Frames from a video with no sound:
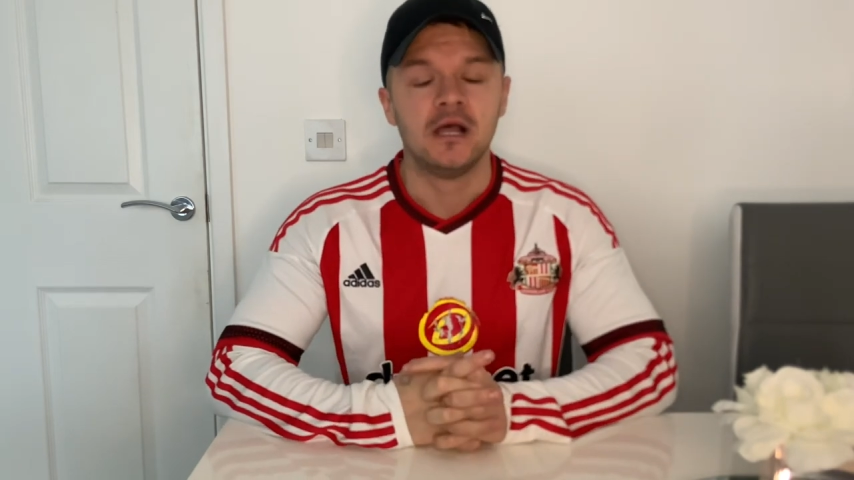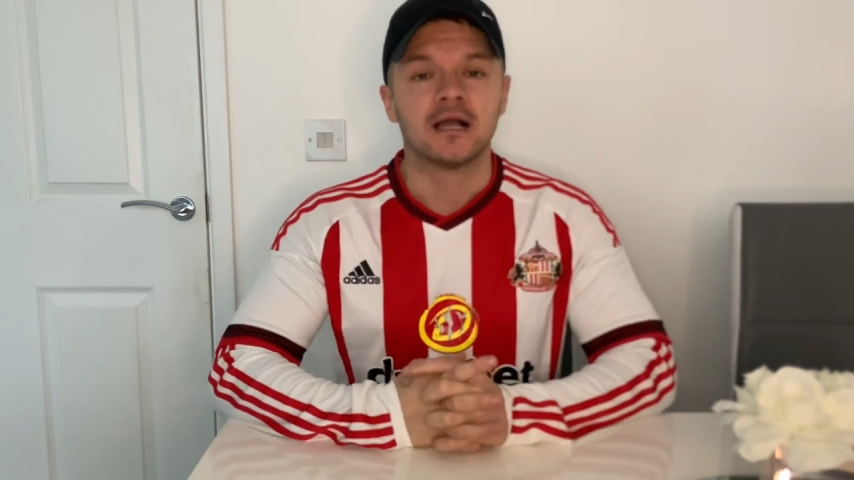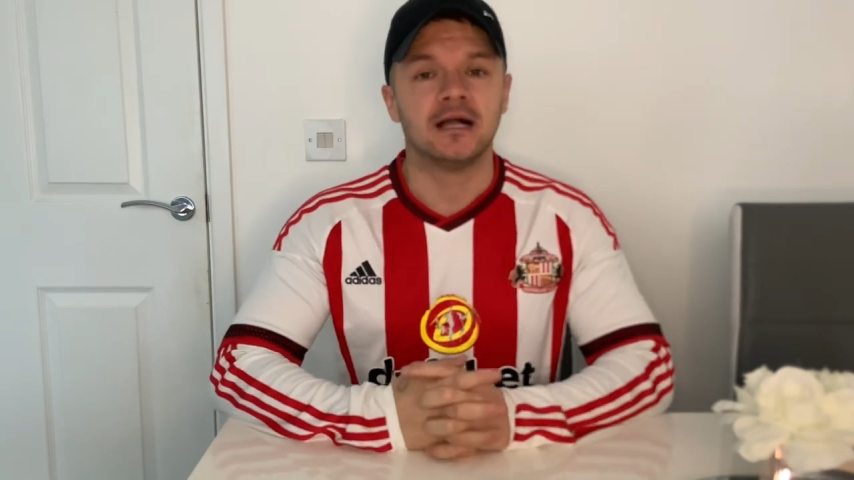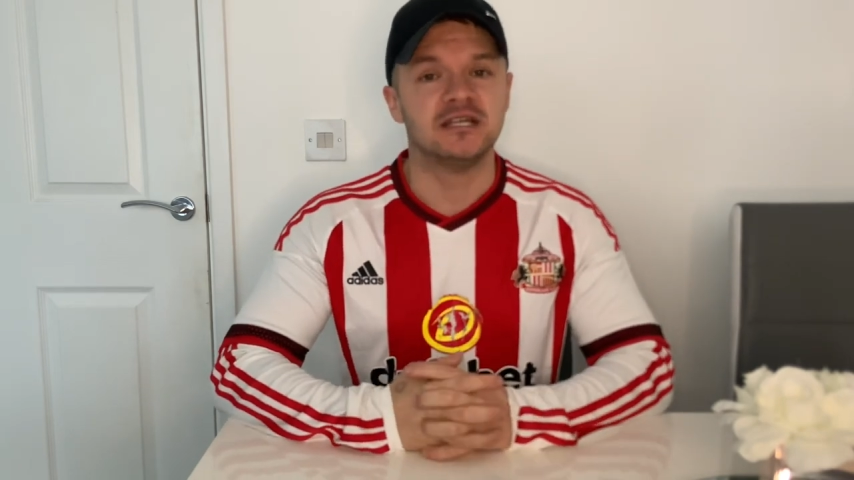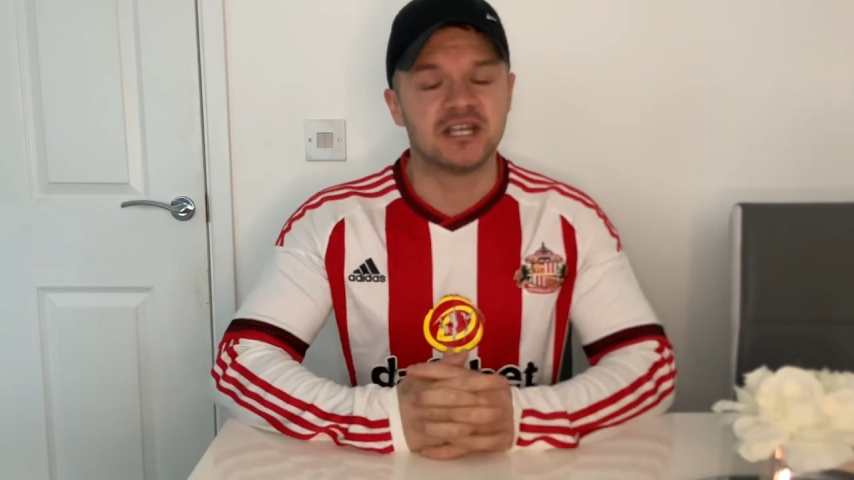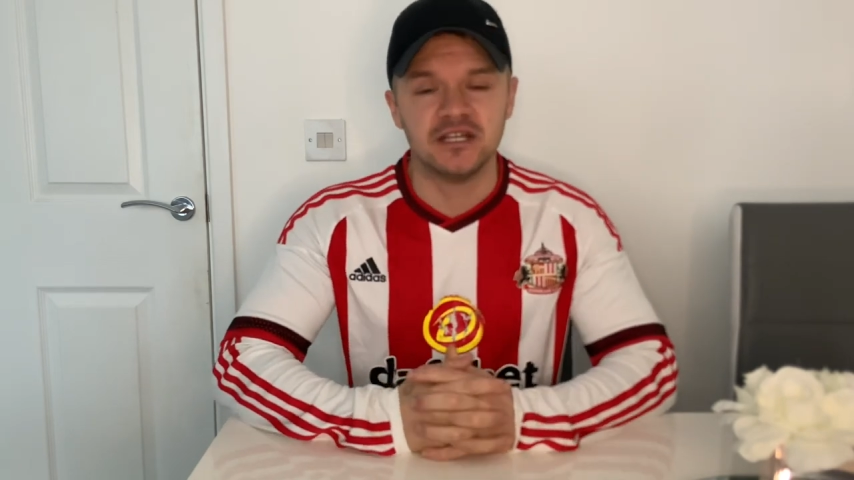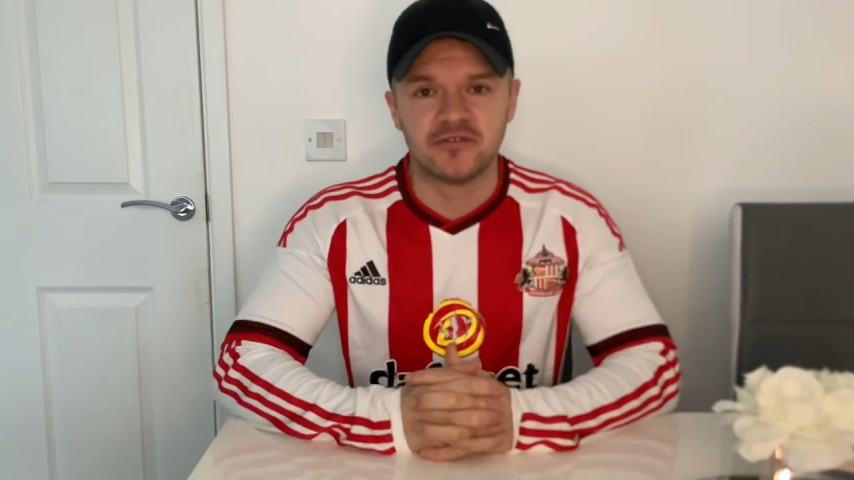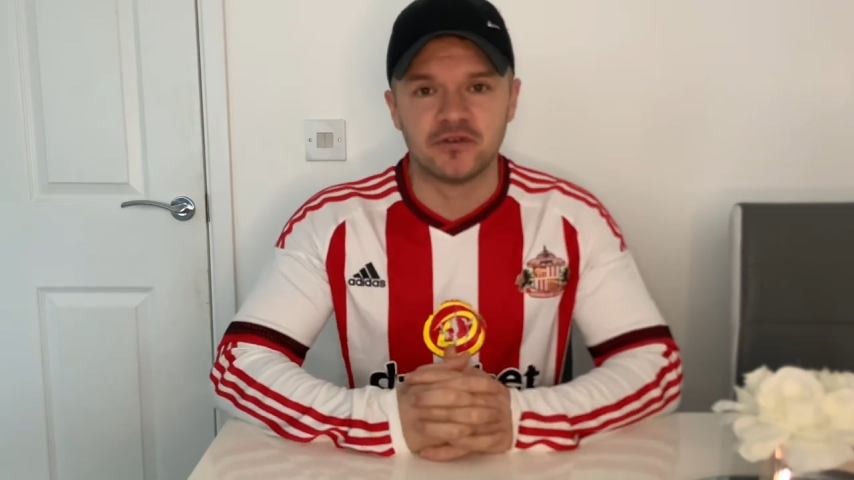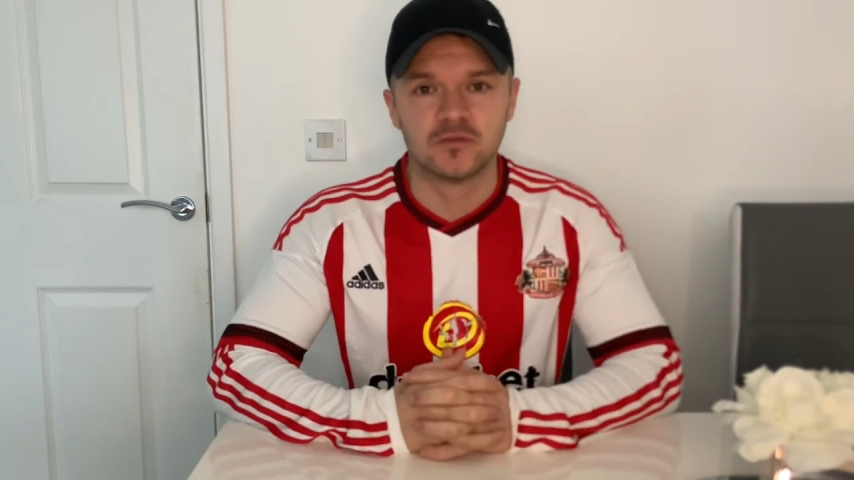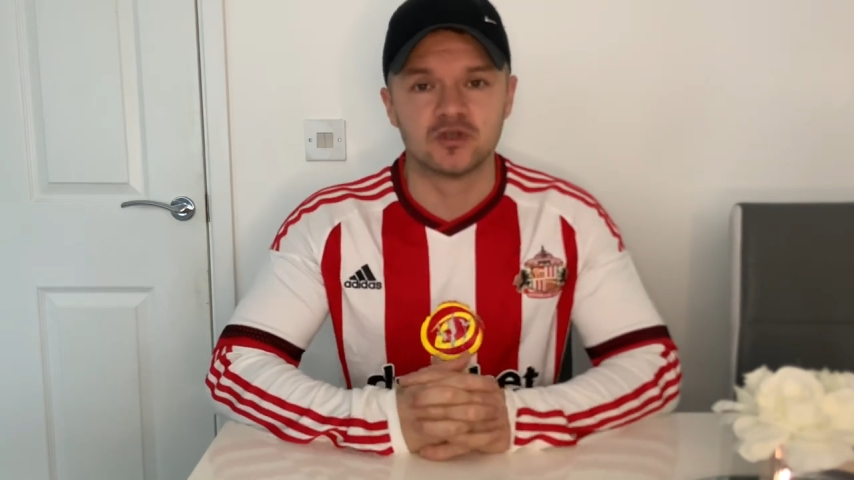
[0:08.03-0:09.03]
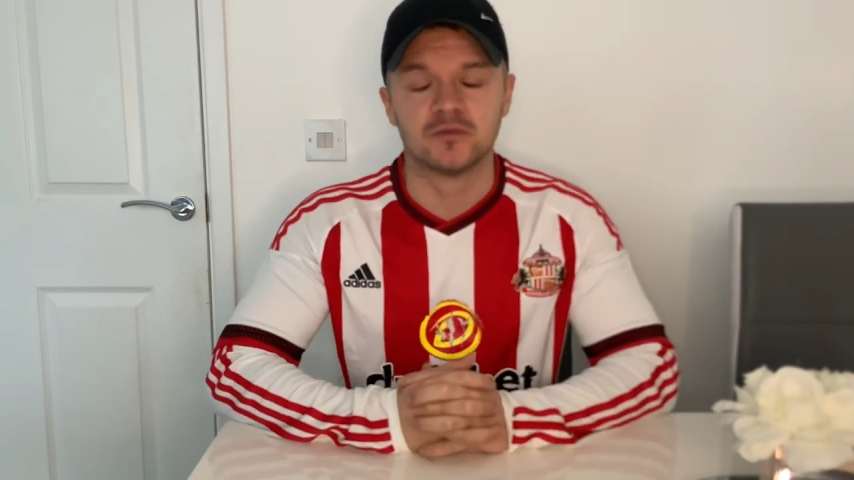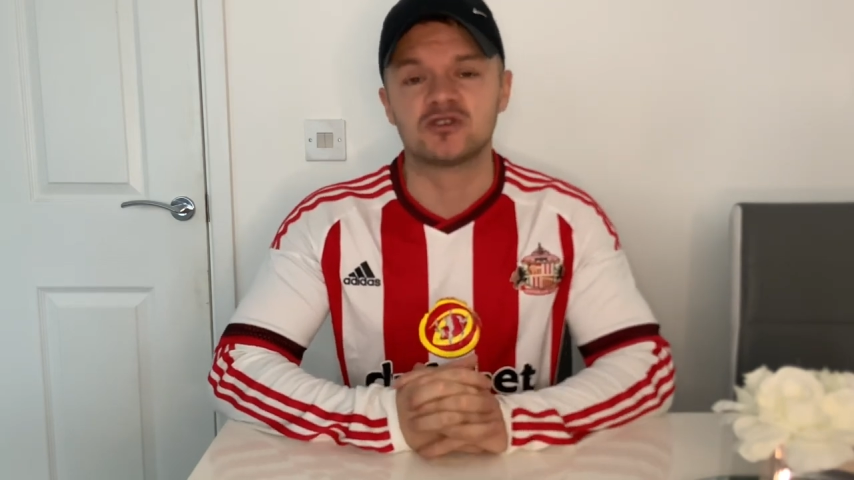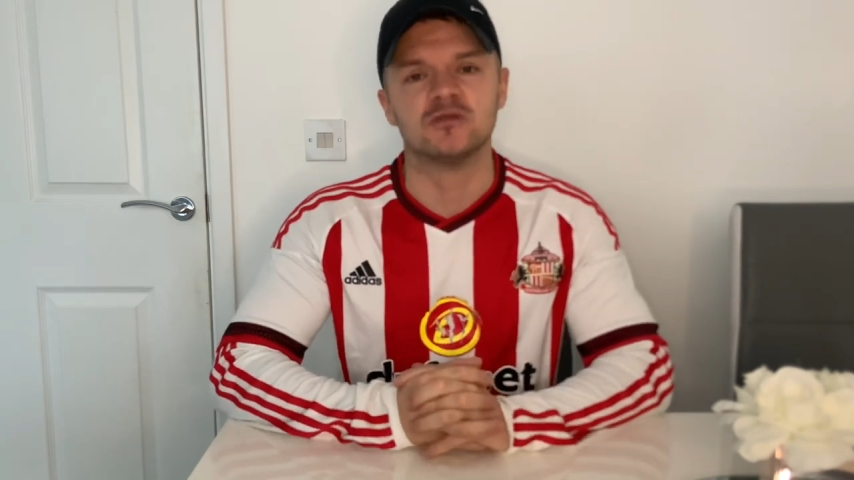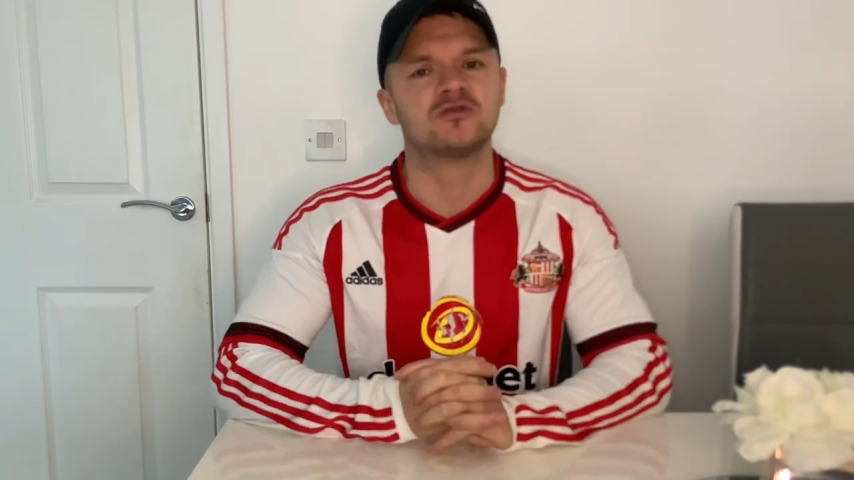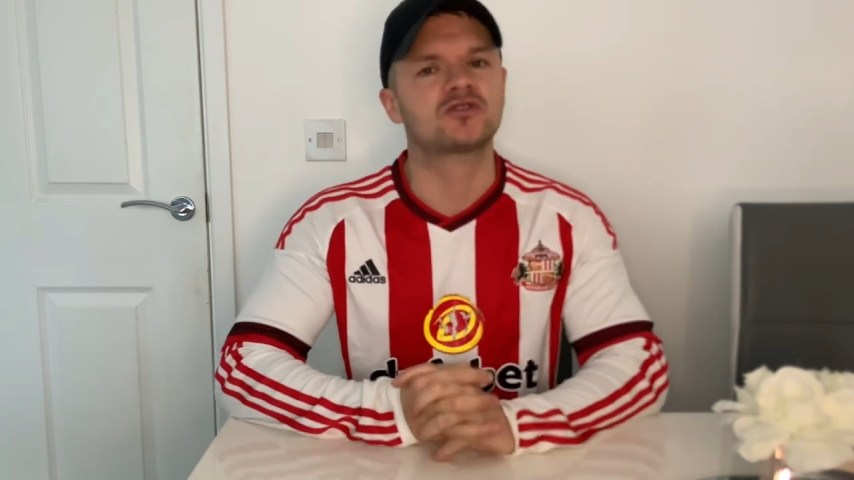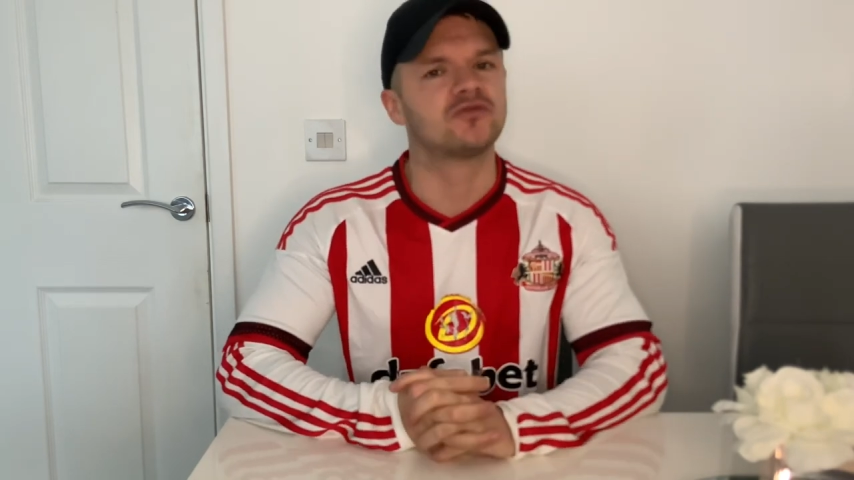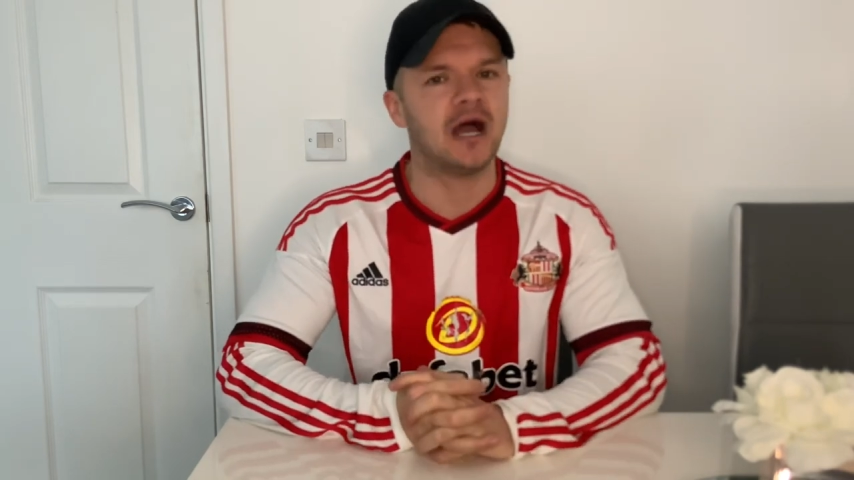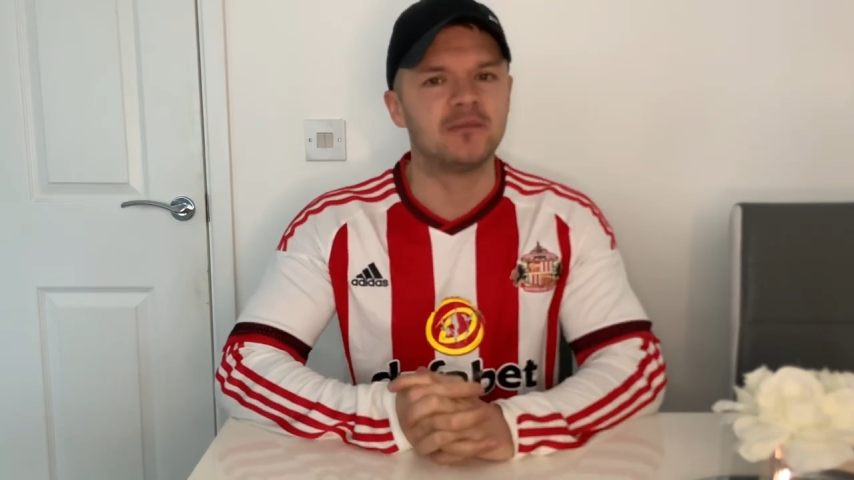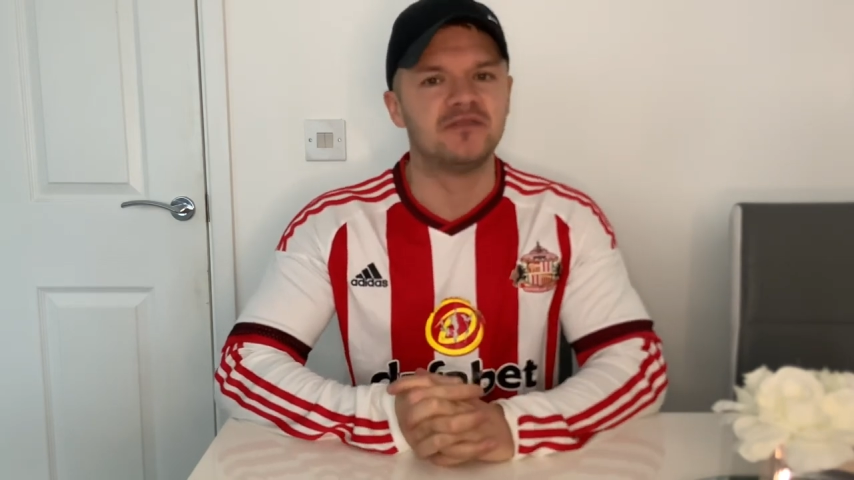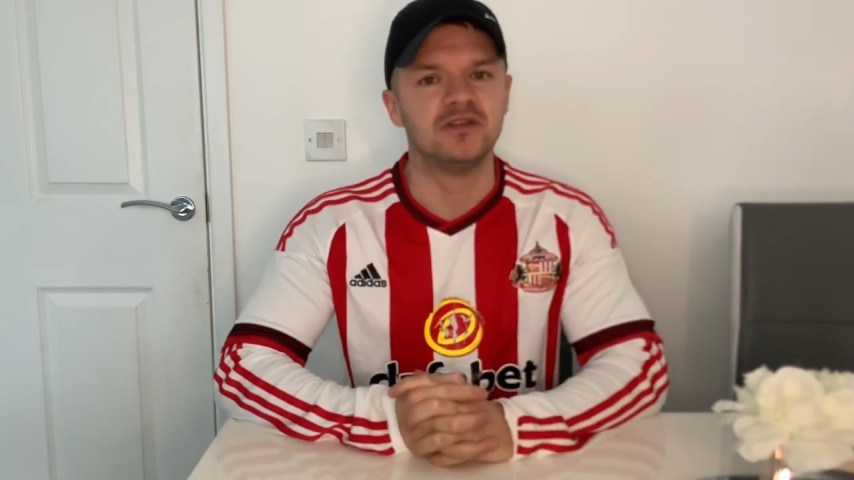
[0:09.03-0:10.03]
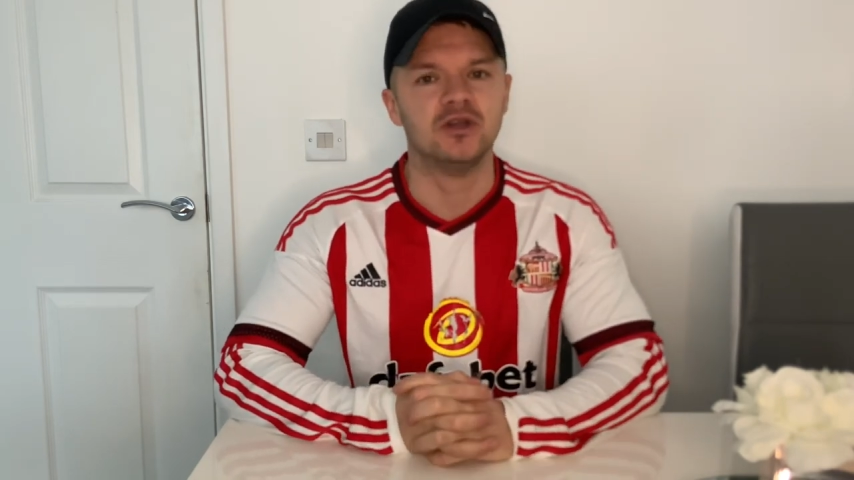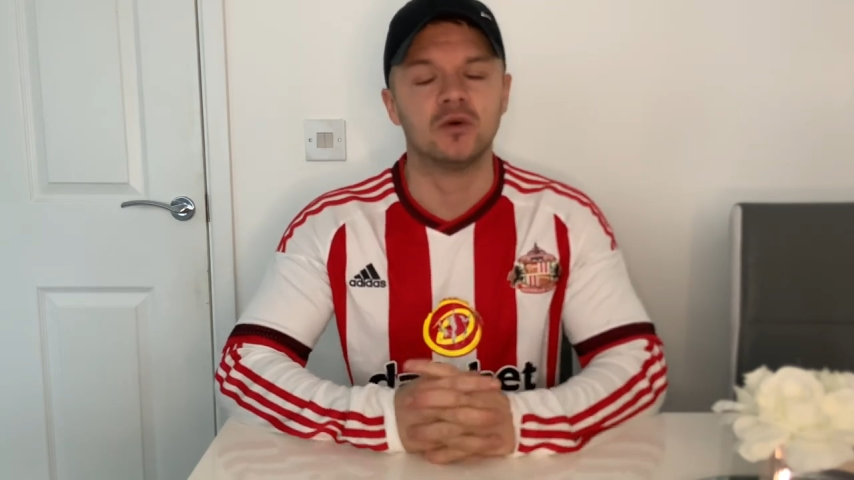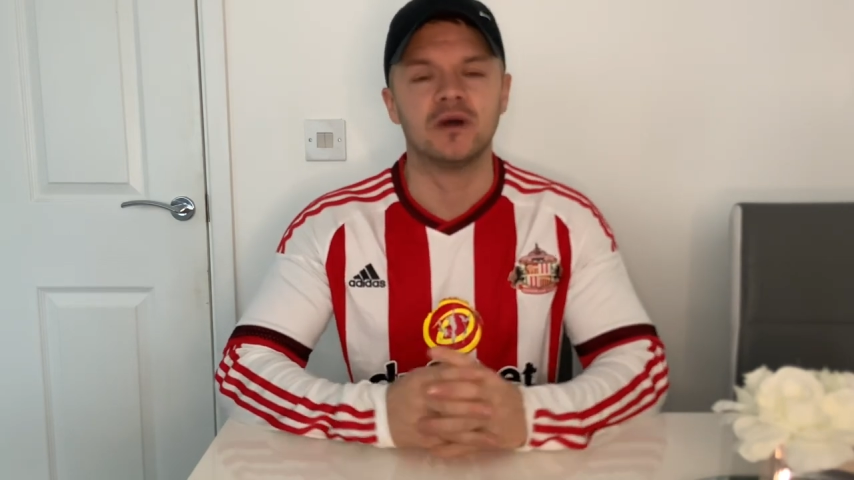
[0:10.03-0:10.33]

can you hit the thumbs up, subscribe if you're new,